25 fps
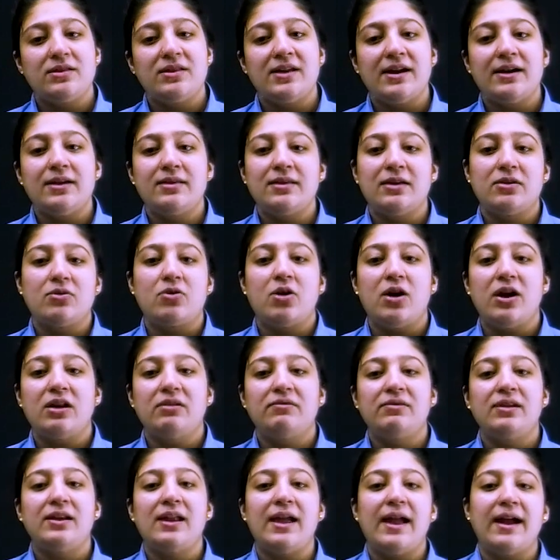said, the
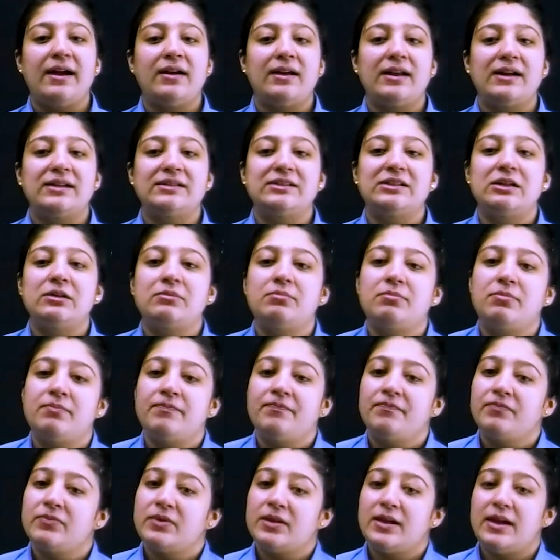coil will act as a
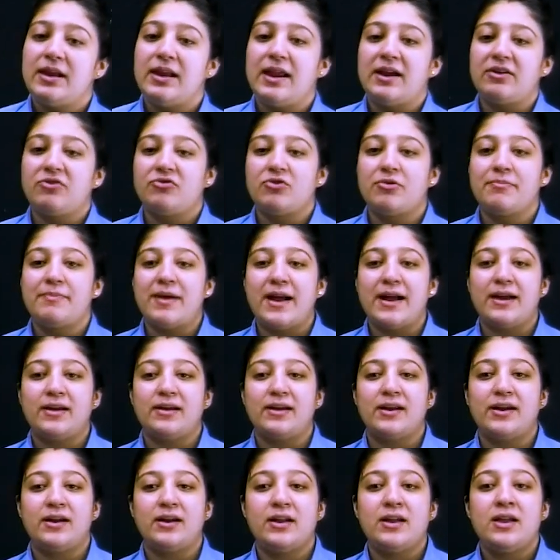
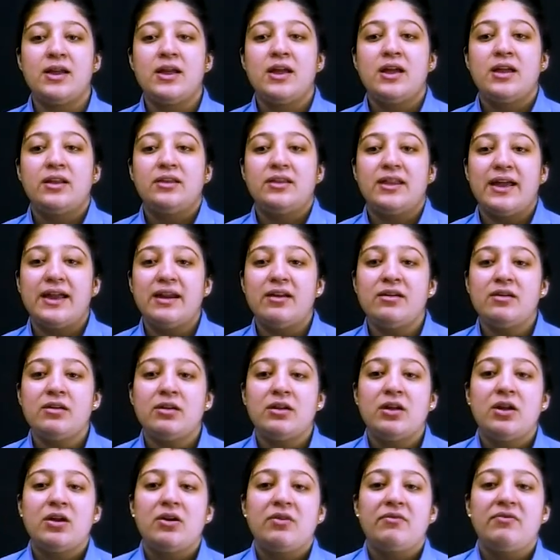electromagnet. Then
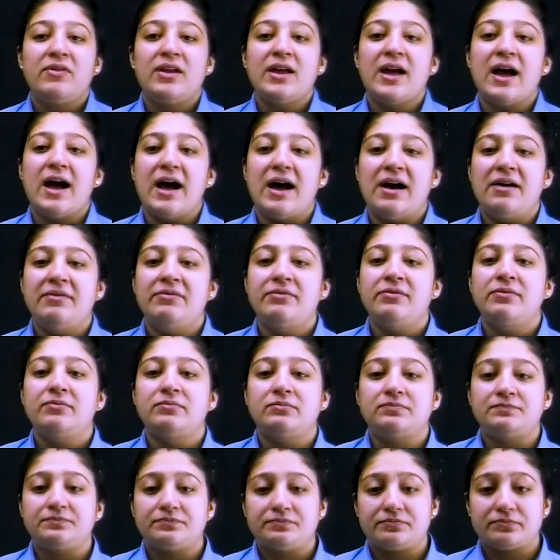we have
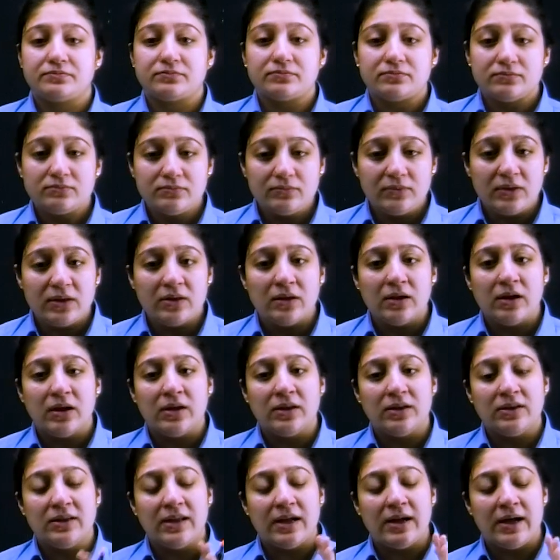
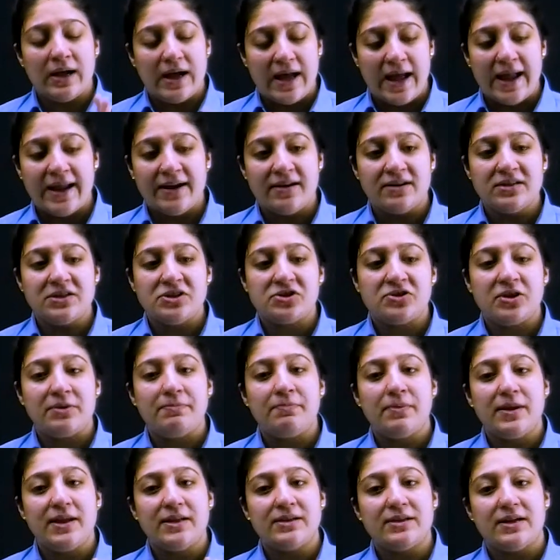the iron
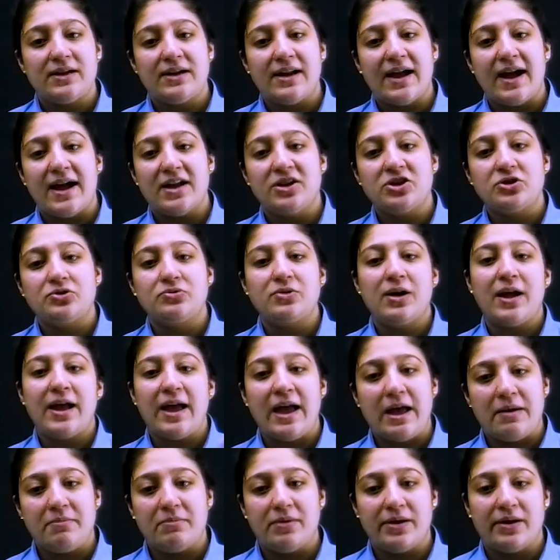strip is attached to a
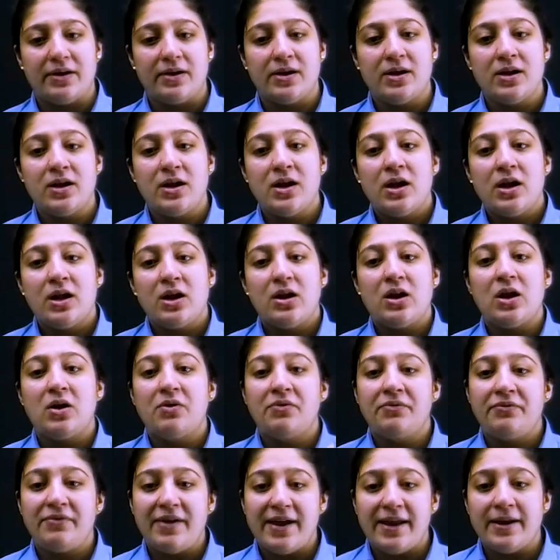hammer.
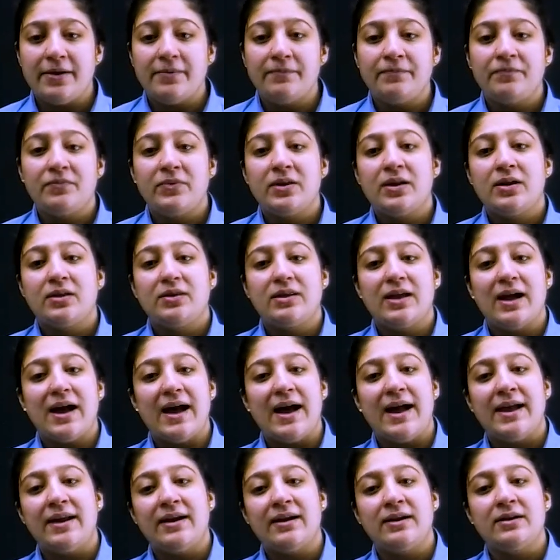Now when
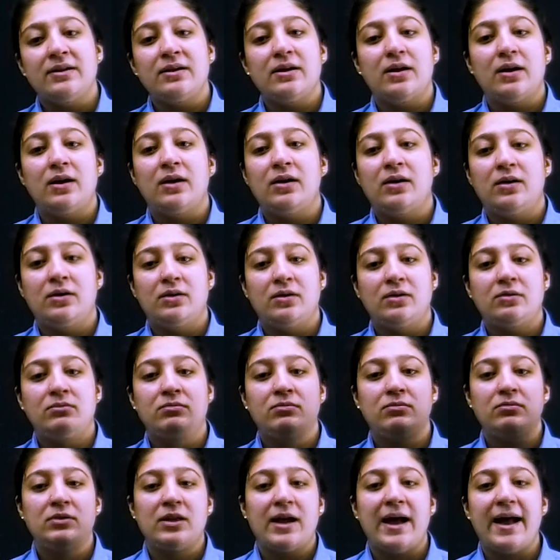
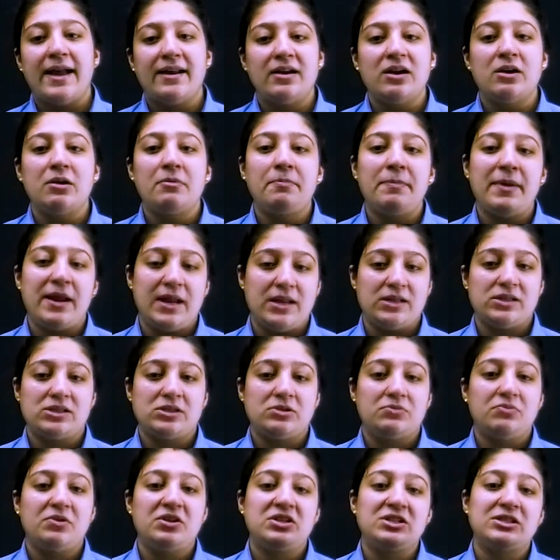the iron
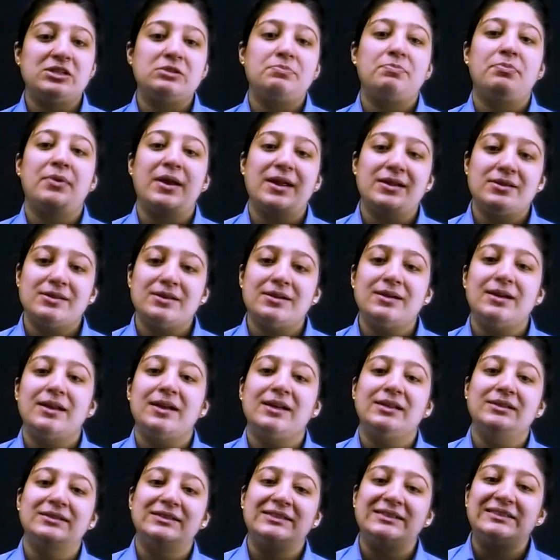piece which is present
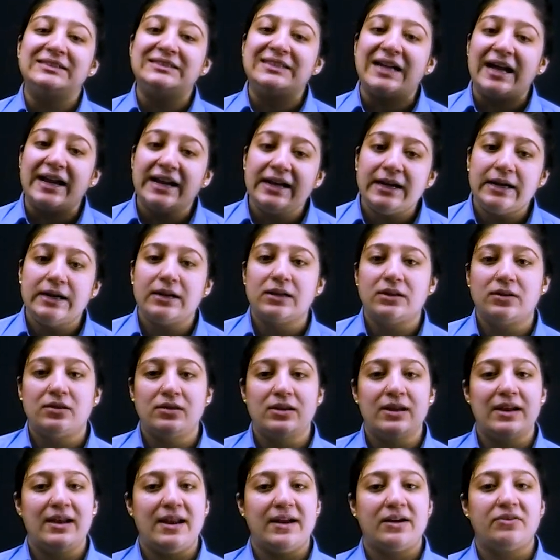inside
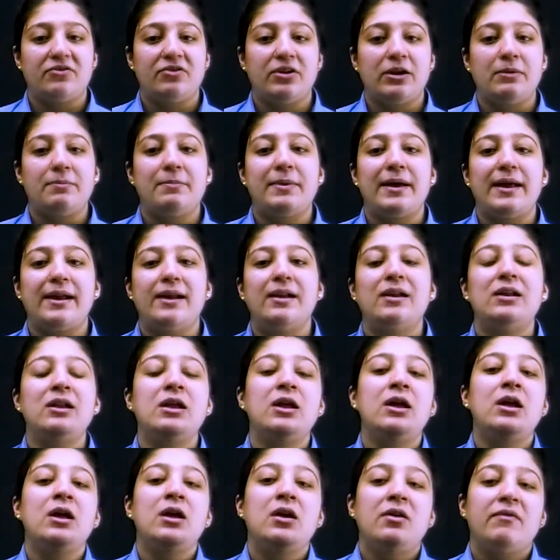the electric bell,
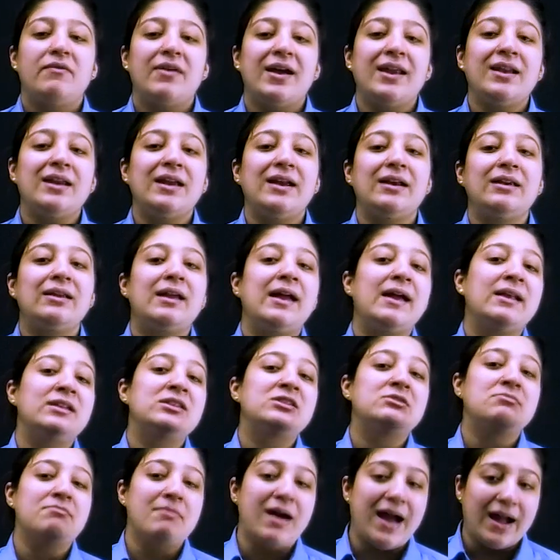when it
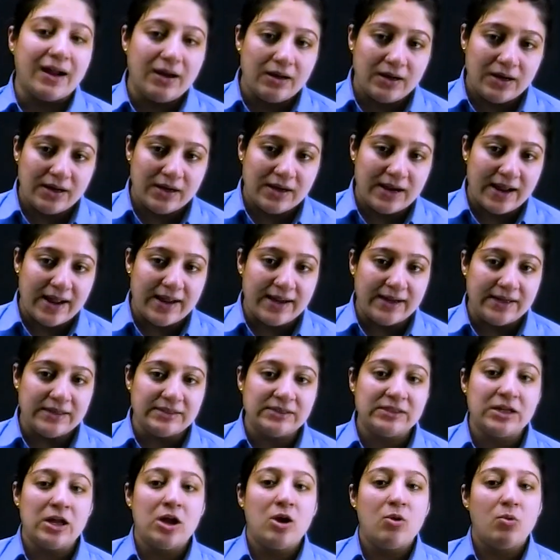gets
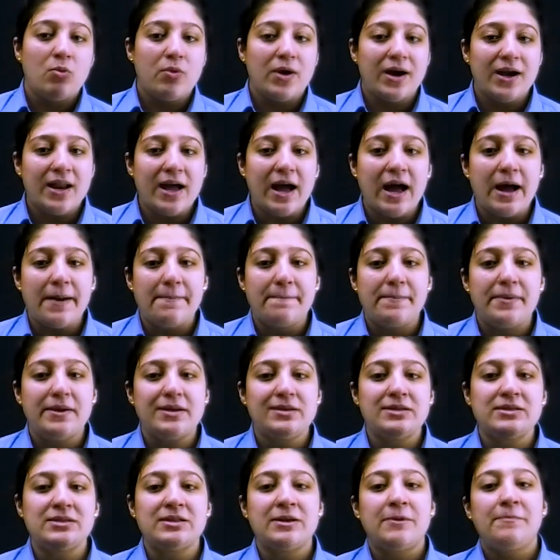magnetized, what
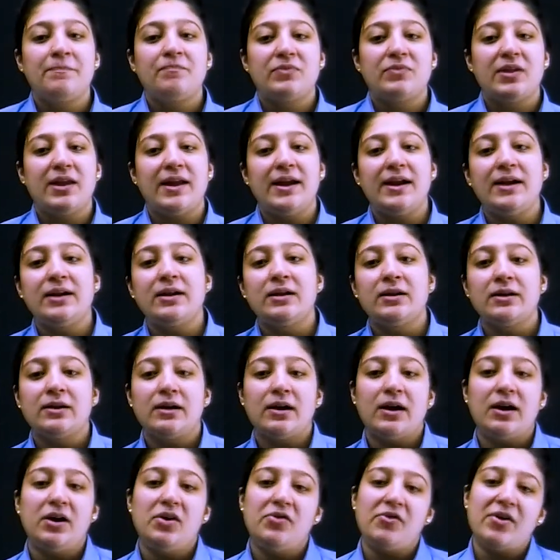happens? It
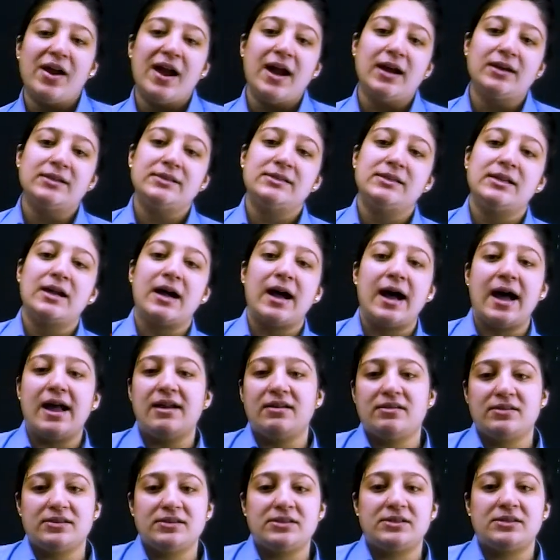attracts the
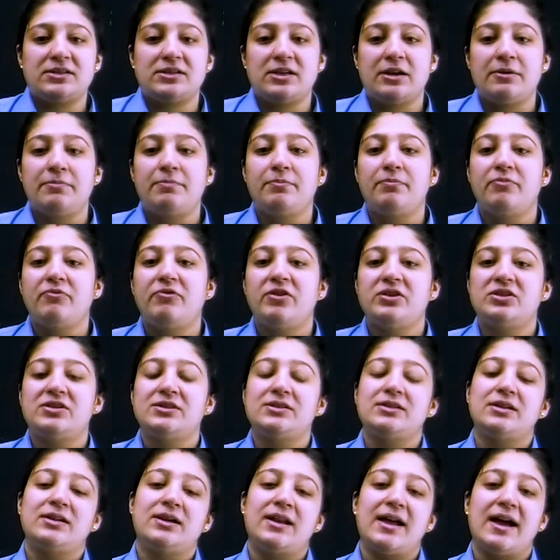iron strip which
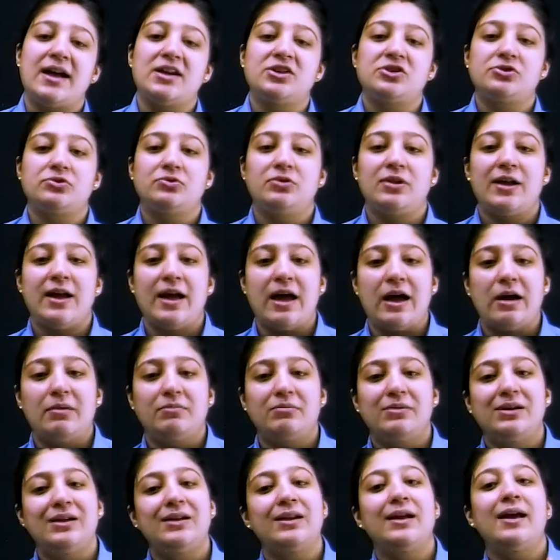is attached to the
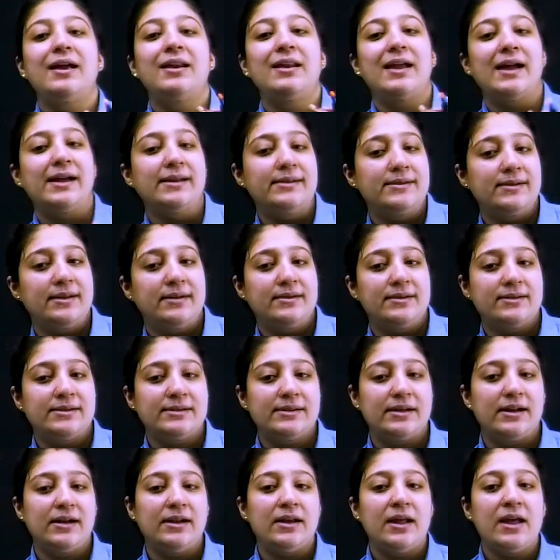hammer, and as a
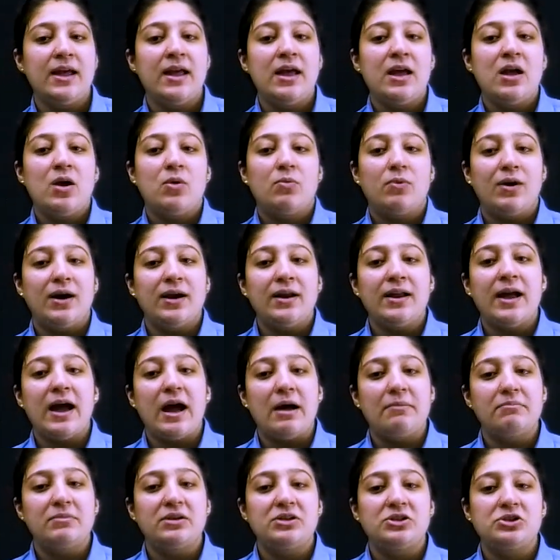result, what
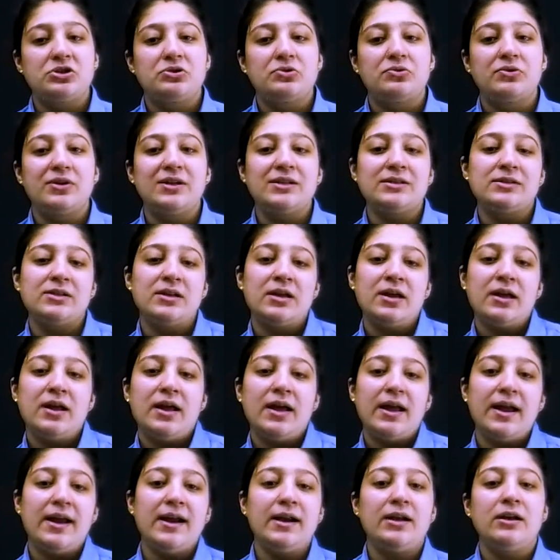hammers do is
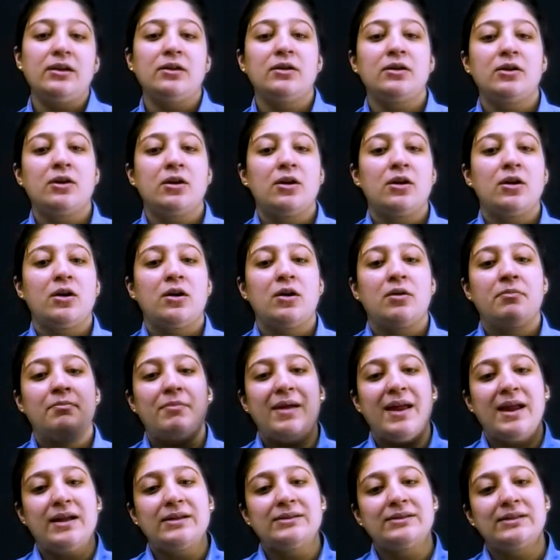it
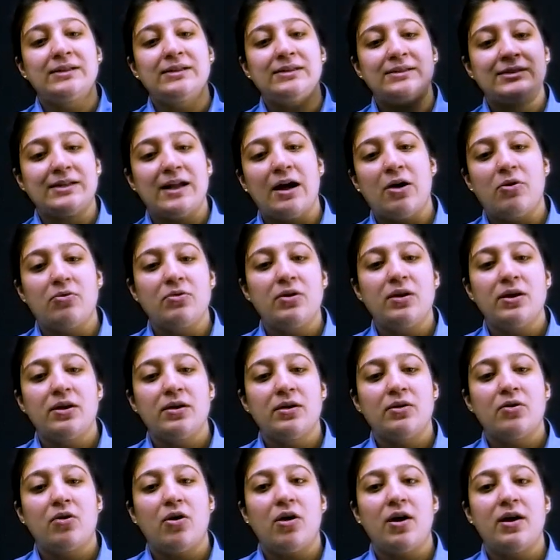makes a sound
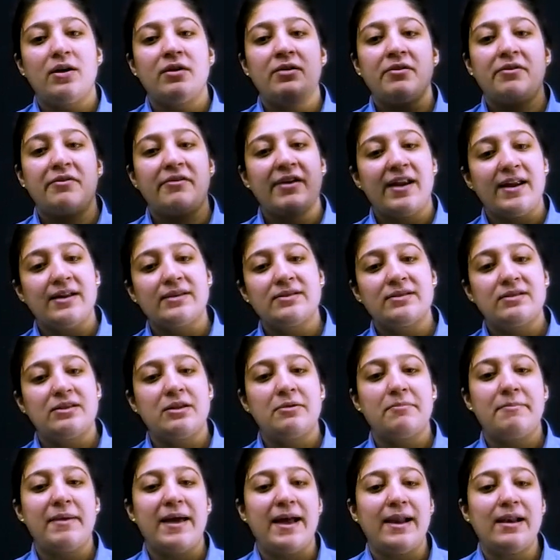or rings
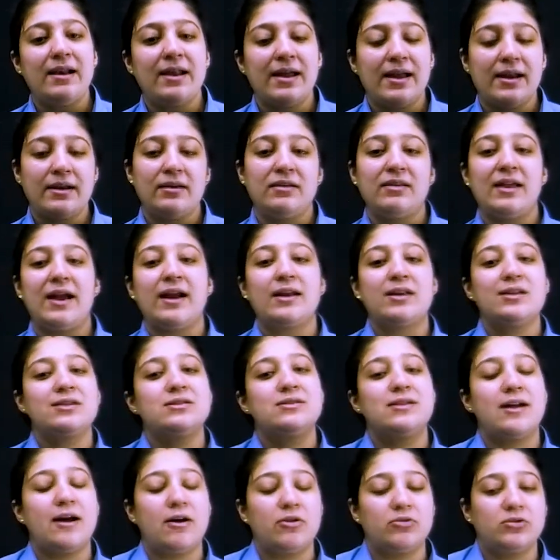the bell, and that
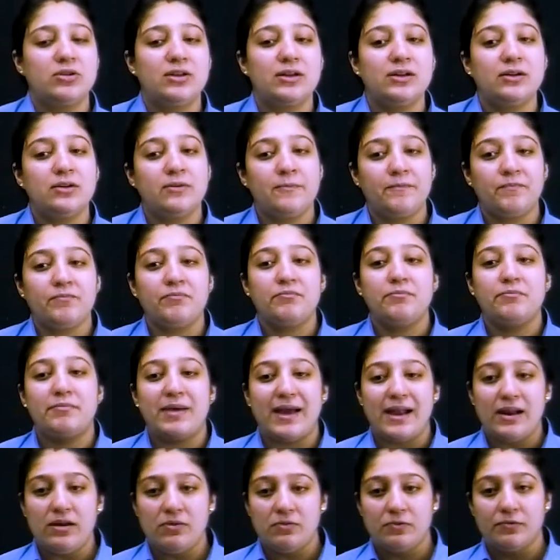is how the
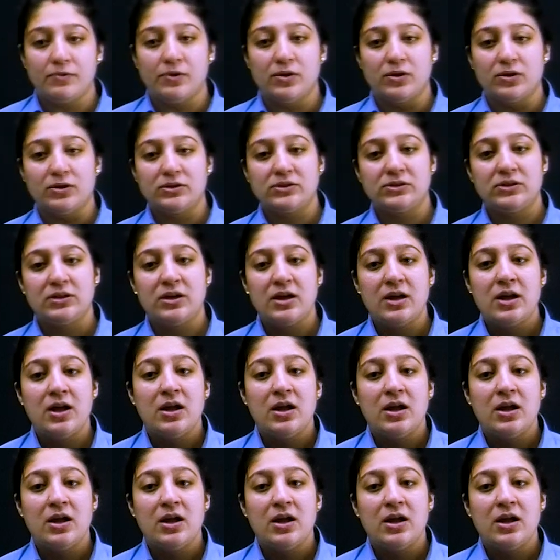bell works.